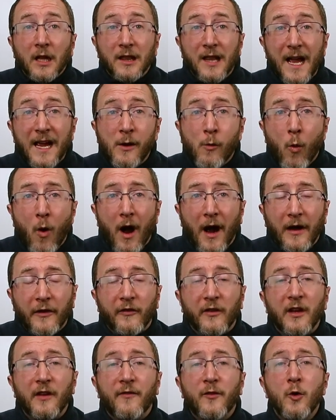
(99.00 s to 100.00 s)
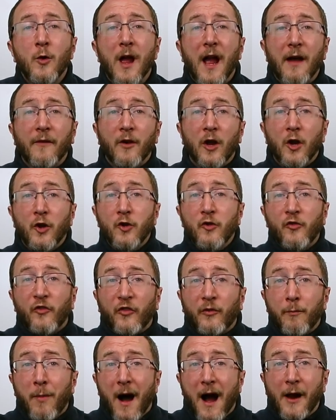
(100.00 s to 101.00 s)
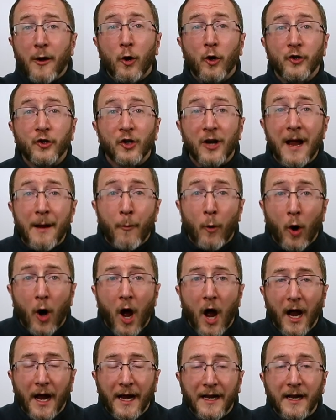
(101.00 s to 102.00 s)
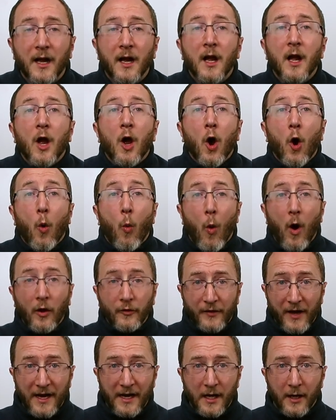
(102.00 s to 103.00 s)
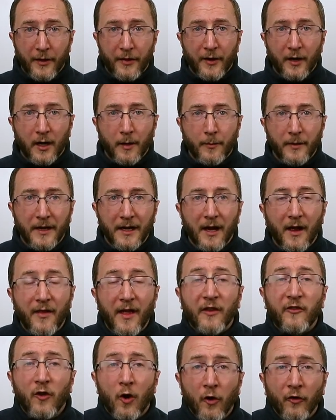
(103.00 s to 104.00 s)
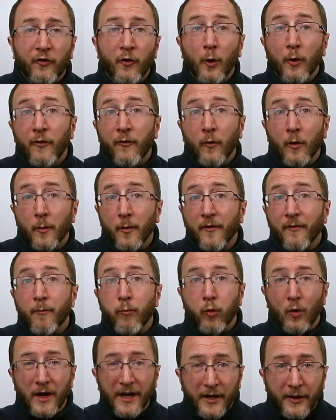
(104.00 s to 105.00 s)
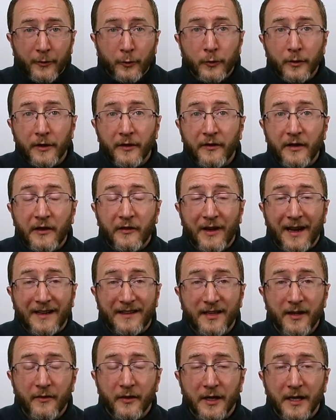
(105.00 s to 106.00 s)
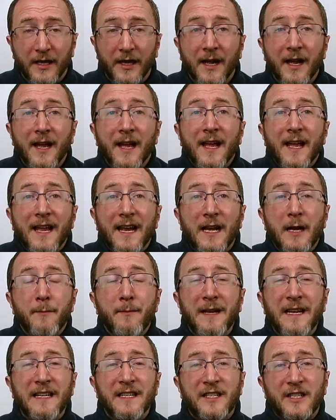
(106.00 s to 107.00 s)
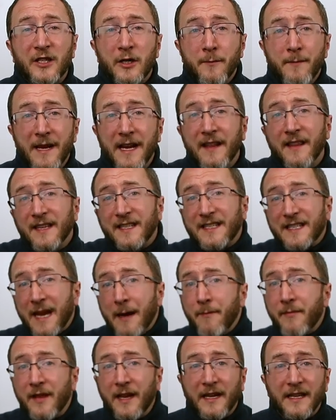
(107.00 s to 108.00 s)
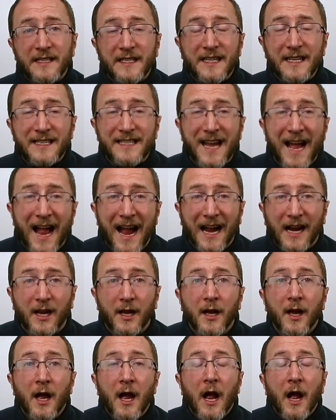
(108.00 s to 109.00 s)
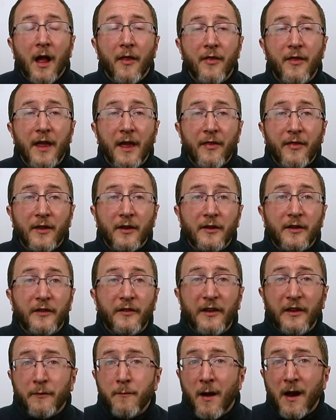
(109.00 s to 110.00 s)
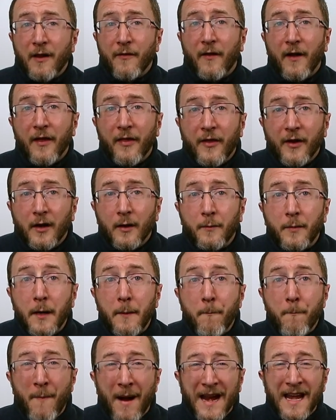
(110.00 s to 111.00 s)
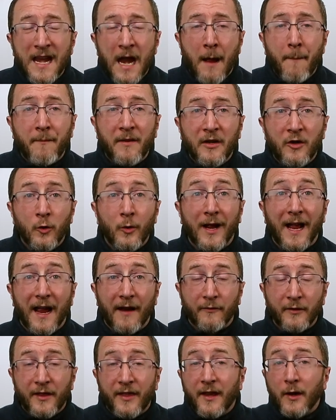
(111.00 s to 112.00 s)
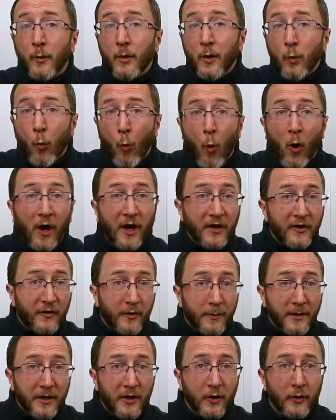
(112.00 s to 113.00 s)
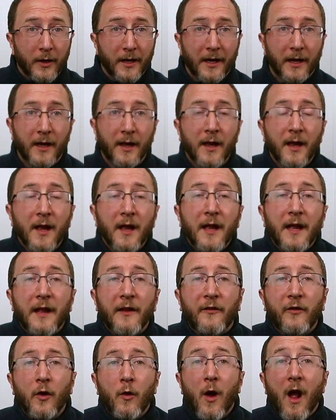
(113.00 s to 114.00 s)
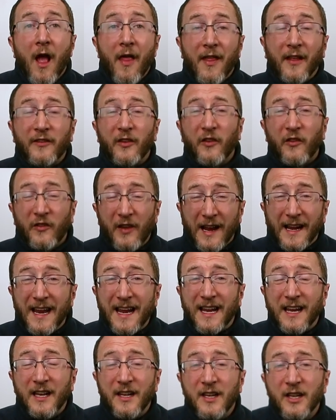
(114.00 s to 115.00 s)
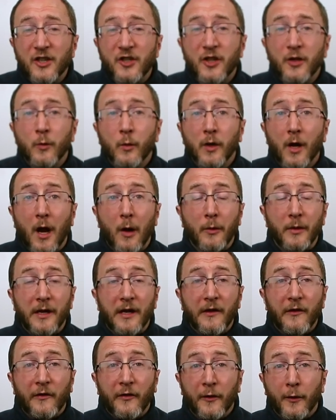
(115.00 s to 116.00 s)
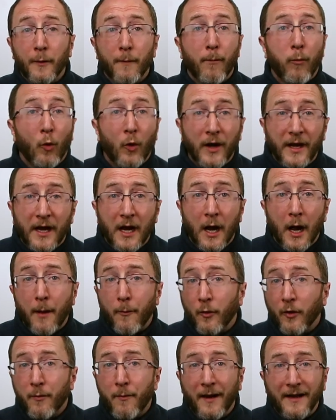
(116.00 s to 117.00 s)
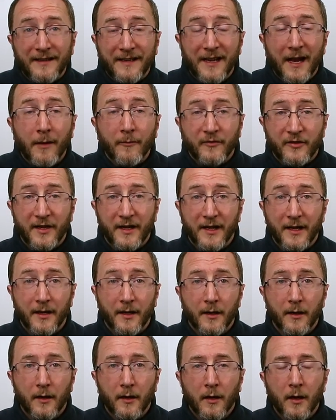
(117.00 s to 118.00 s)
Likewise, if you have a new spot on your MRI while taking a therapy, that's also a form of breakthrough disease activity, and it means to me the same thing as an attack, that the disease-modifying therapy might not be doing everything we want it to be doing. And so that's a second condition when I would consider breaking up with my DMT.